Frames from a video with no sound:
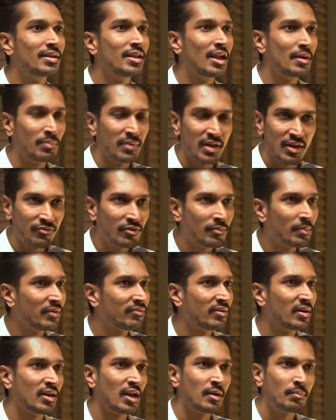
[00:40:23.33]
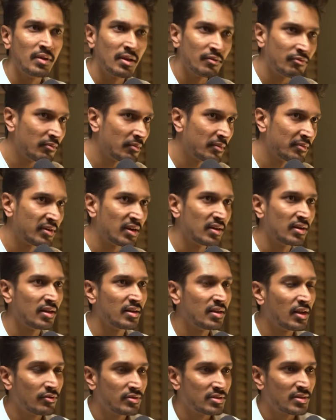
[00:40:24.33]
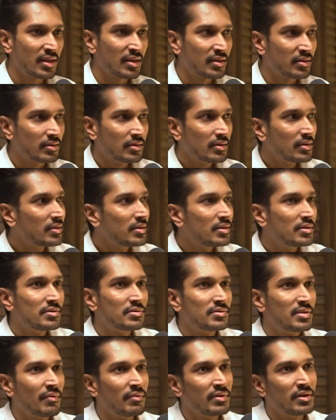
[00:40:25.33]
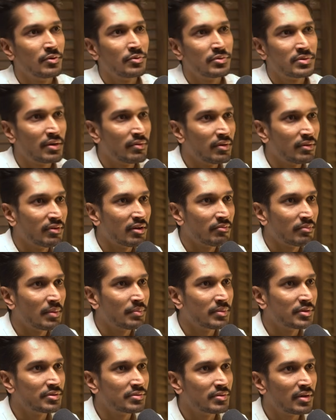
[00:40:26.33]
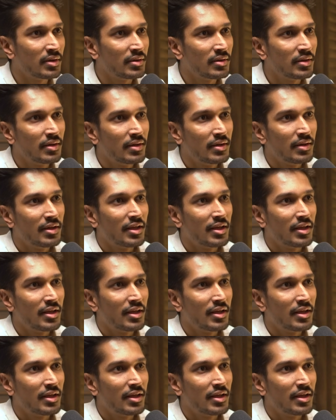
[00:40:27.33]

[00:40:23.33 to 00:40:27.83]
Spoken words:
Let me refer my friend. Let me refer my friend. And now it's like 70 to 75 members, right?